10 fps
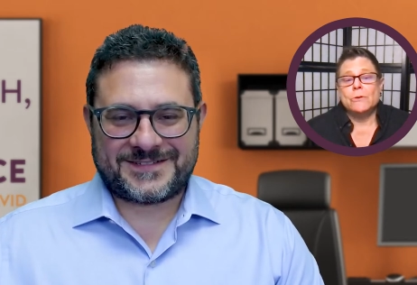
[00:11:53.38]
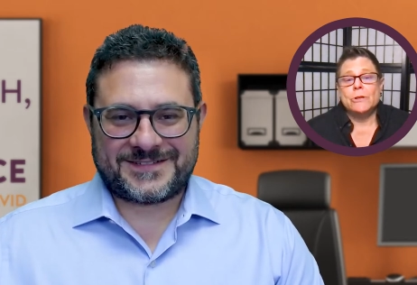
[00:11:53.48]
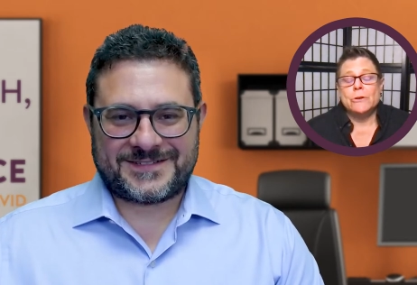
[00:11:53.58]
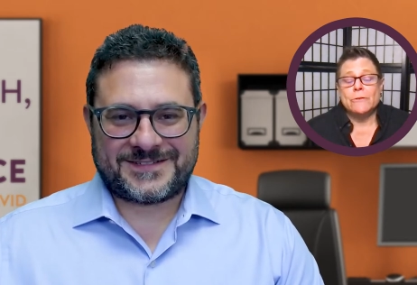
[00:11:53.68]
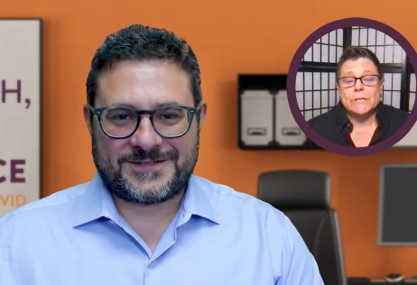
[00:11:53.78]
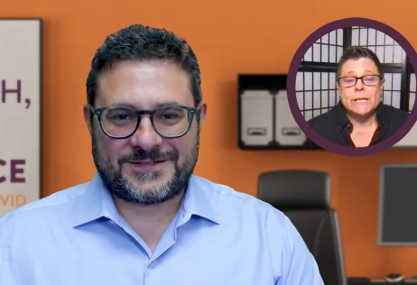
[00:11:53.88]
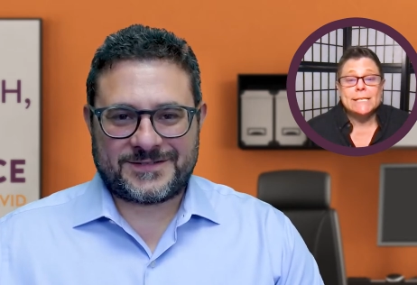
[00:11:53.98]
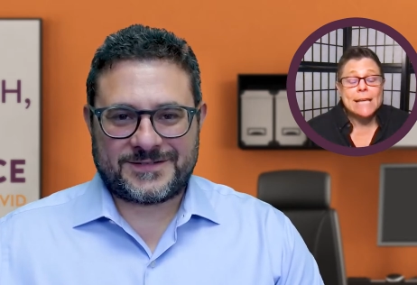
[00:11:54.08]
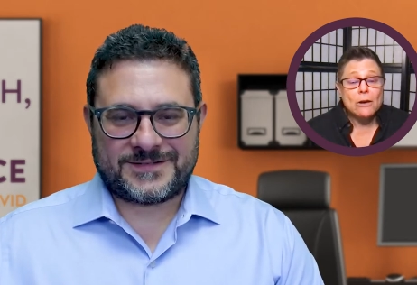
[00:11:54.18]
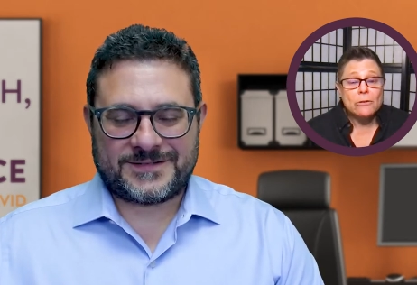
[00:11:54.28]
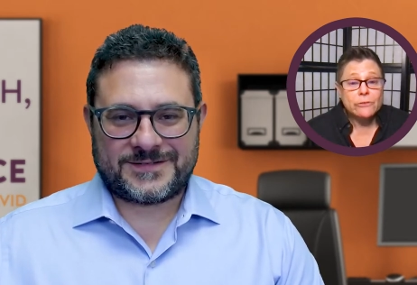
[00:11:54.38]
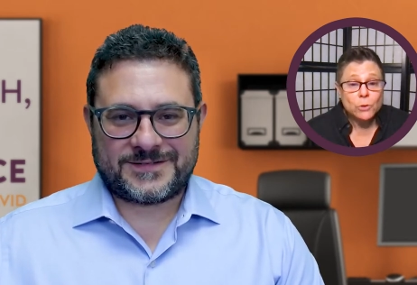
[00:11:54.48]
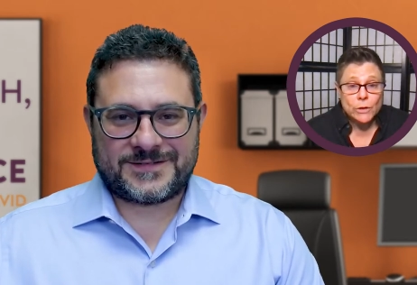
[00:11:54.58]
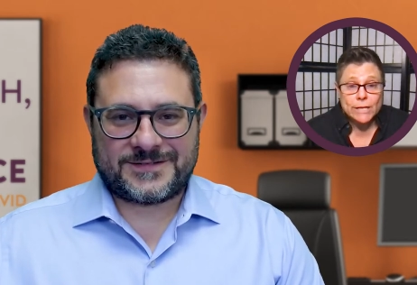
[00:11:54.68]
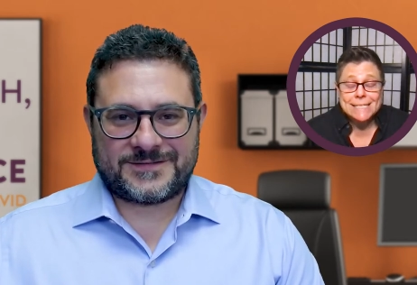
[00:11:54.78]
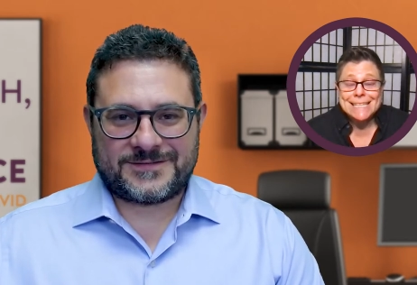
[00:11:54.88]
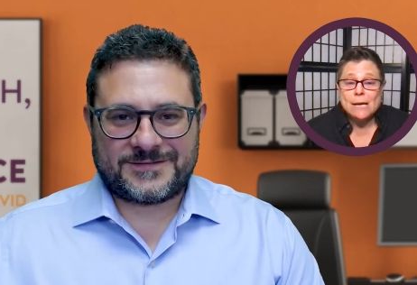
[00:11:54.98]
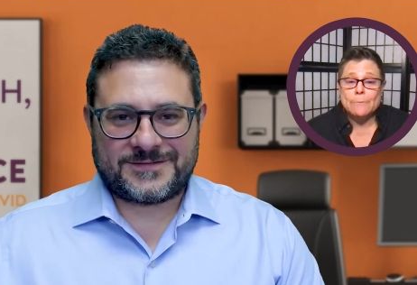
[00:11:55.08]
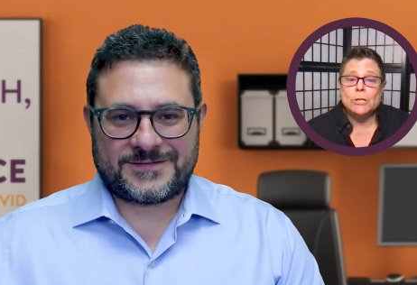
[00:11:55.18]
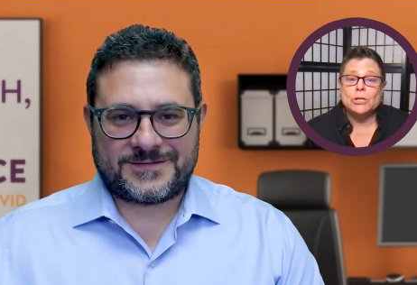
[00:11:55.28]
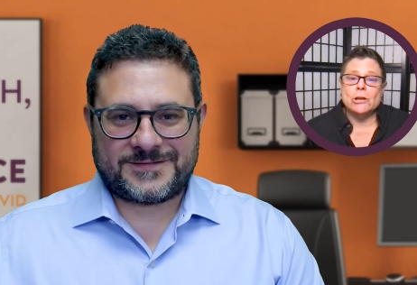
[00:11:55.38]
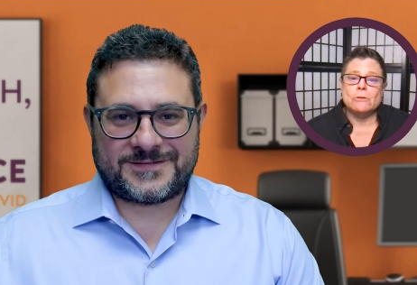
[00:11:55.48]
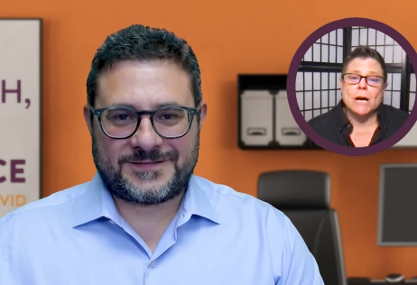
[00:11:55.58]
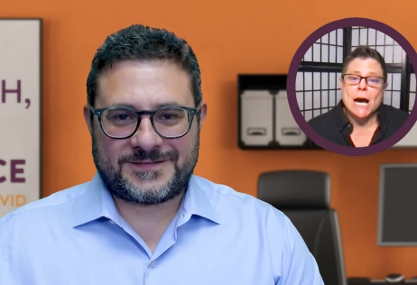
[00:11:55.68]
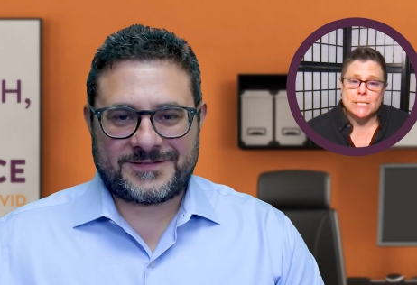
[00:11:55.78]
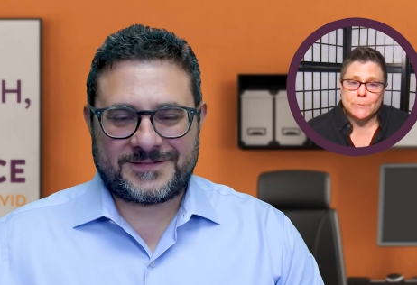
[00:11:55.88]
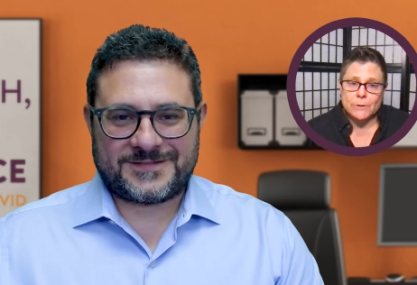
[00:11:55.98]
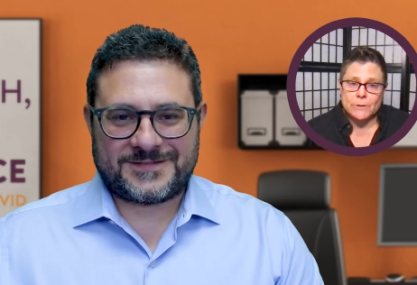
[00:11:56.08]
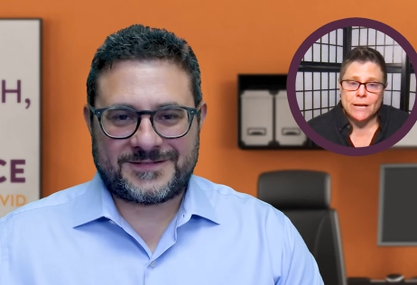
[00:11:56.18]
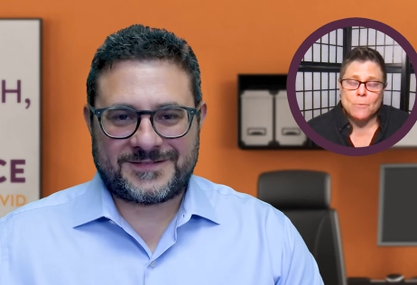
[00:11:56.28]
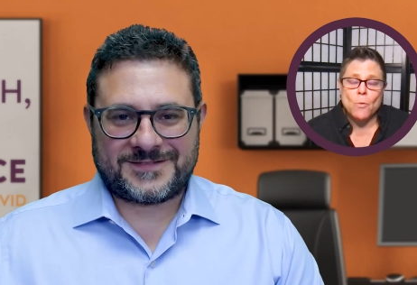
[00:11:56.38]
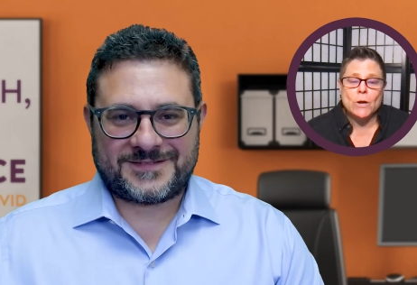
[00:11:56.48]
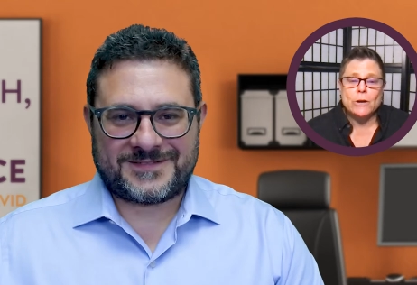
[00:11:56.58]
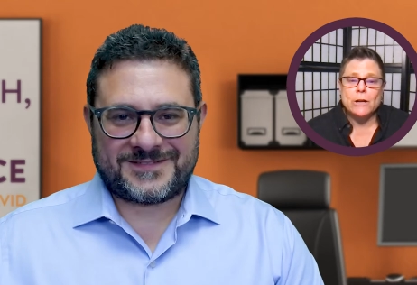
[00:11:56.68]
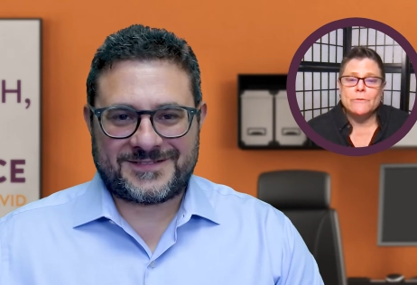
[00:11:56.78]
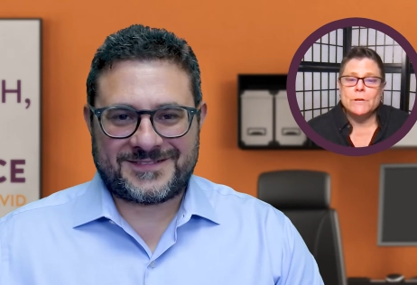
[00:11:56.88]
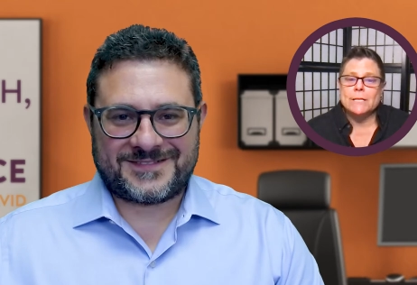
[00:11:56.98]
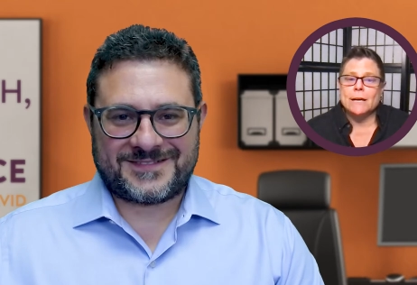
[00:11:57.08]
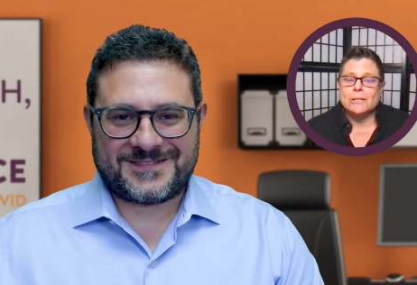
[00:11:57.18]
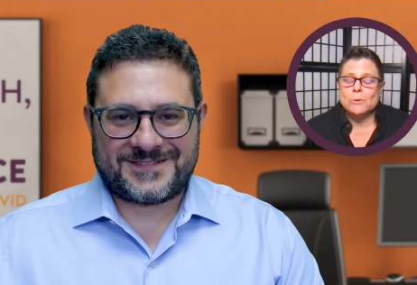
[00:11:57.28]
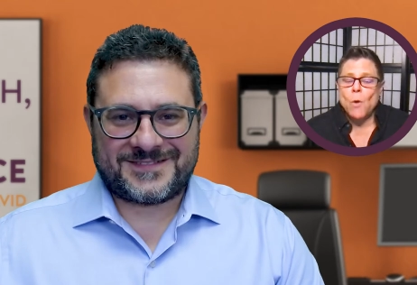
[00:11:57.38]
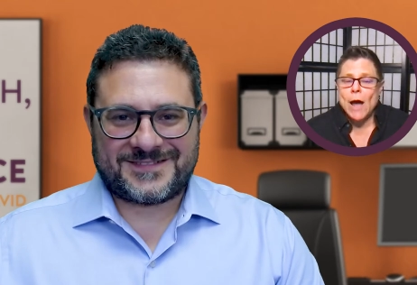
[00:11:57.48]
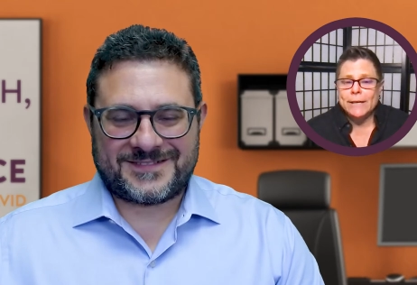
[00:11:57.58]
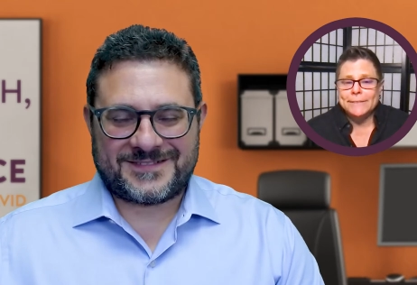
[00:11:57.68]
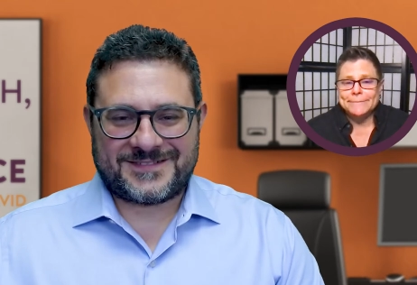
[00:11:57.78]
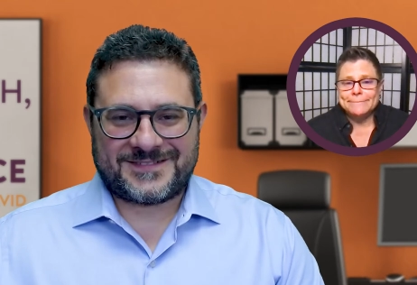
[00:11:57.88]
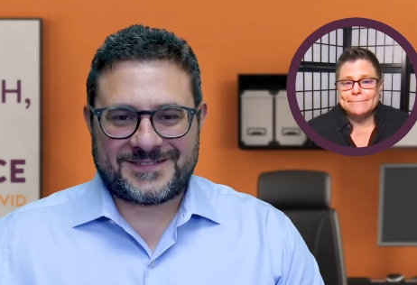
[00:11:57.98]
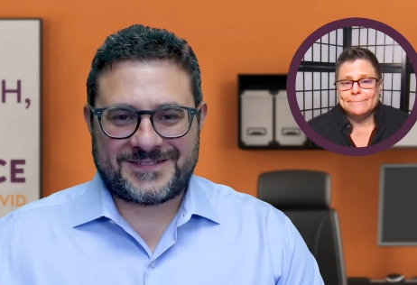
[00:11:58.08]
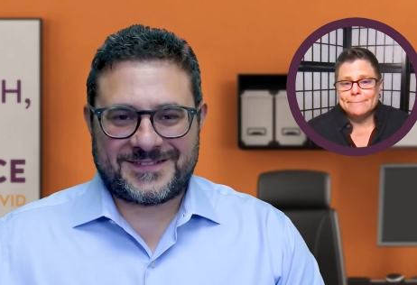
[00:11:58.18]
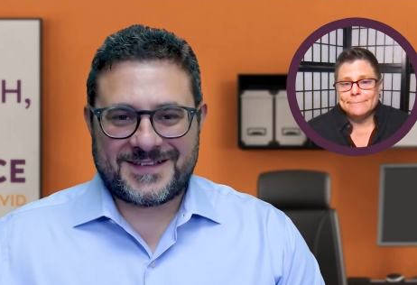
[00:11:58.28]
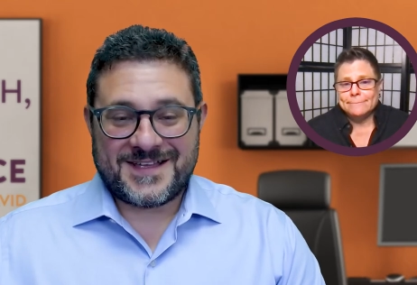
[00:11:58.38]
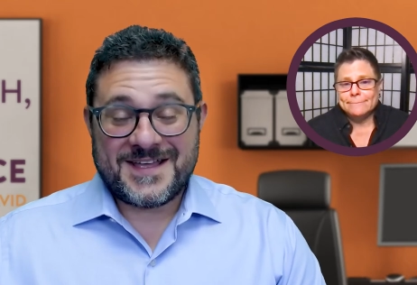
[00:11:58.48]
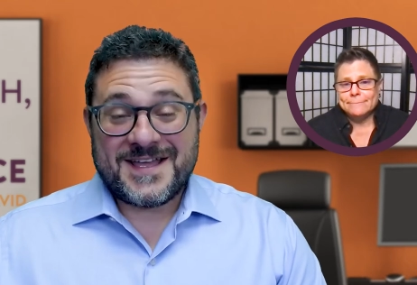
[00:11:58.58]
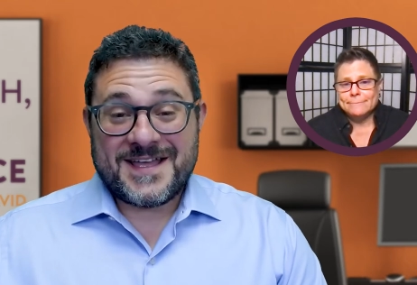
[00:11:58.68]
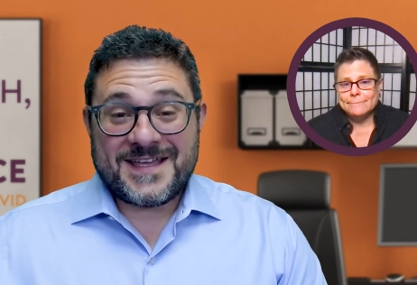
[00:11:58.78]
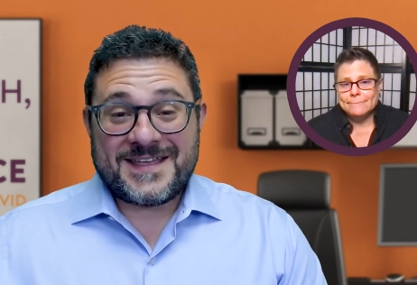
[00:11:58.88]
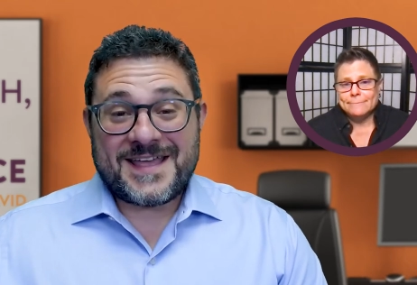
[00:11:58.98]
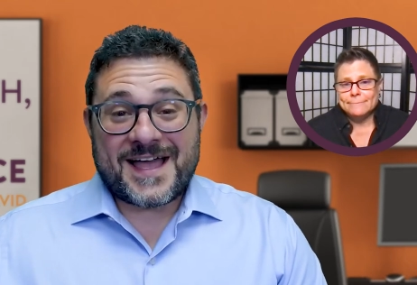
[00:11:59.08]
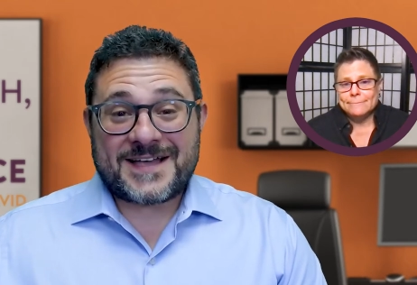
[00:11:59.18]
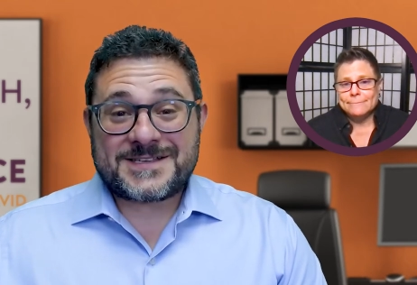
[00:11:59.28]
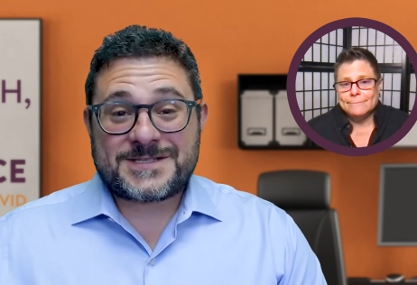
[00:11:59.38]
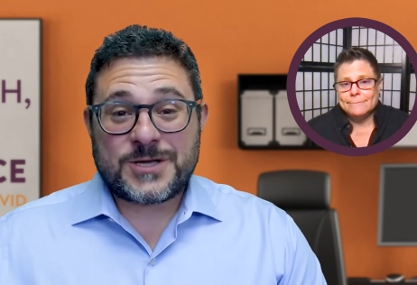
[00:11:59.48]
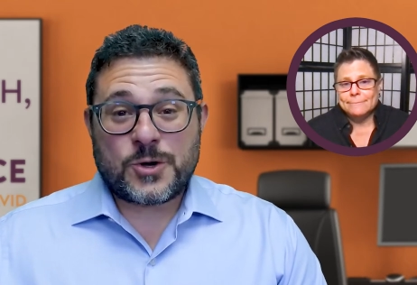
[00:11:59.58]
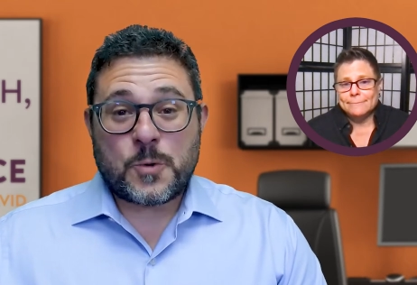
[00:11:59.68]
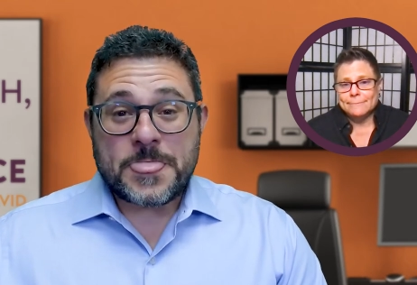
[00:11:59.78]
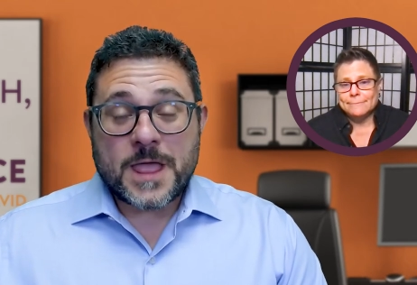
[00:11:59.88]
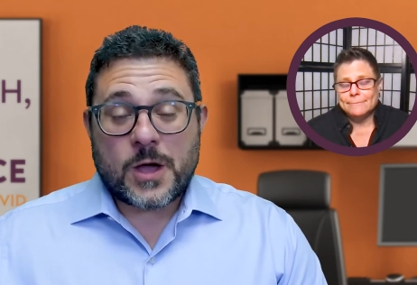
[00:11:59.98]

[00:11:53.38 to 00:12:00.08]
Speaker 1: the University of South Florida's Tampa General Hospital. And I'm wondering if you could tell us why.
Speaker 2: Yeah, so